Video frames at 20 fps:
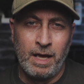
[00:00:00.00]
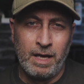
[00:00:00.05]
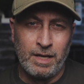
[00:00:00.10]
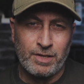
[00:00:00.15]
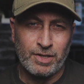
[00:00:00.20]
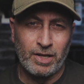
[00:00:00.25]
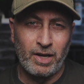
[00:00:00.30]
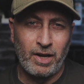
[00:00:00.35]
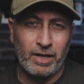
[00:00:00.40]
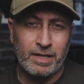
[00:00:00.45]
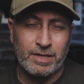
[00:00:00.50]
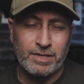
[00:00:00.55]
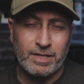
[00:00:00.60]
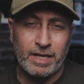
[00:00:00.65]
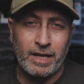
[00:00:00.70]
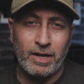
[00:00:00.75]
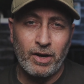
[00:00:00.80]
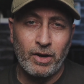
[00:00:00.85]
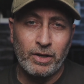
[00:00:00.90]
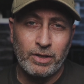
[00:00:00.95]
So like I
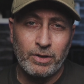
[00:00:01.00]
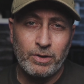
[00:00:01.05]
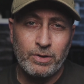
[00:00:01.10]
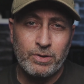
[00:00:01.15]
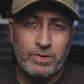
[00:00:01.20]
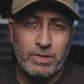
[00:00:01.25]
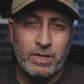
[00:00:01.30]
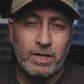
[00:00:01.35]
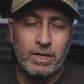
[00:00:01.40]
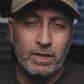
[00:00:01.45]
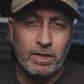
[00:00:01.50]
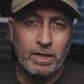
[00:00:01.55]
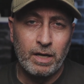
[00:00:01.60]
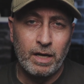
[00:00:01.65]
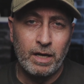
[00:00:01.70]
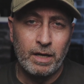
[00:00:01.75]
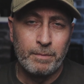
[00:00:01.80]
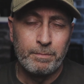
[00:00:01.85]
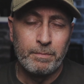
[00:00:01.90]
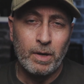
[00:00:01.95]
said, I use
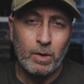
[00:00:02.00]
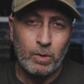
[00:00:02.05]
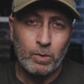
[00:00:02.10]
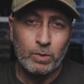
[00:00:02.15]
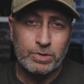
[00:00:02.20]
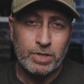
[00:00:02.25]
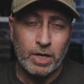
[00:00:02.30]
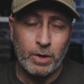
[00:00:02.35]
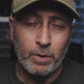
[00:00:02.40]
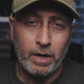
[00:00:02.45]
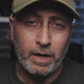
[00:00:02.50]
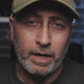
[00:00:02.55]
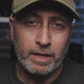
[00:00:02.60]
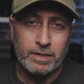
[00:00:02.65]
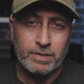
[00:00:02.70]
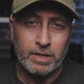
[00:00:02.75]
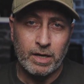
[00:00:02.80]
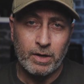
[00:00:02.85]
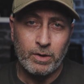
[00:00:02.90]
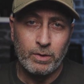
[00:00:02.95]
auto
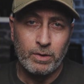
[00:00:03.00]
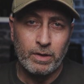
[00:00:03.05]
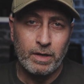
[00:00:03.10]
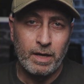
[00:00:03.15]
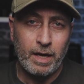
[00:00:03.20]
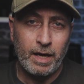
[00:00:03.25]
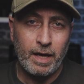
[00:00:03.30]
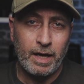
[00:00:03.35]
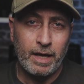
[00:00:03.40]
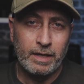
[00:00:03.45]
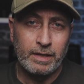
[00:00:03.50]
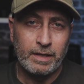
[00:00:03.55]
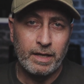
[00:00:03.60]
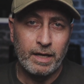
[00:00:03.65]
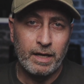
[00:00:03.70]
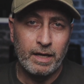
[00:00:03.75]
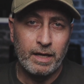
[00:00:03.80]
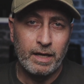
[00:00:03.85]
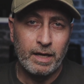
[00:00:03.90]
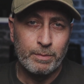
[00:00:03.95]
ISO, and
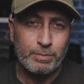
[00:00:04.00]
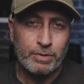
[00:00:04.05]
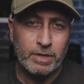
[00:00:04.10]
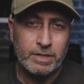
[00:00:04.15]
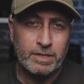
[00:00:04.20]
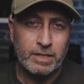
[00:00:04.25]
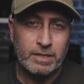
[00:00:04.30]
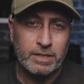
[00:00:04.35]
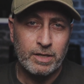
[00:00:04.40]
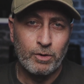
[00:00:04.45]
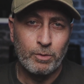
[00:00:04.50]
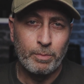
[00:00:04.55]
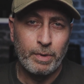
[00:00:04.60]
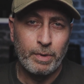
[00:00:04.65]
I press this little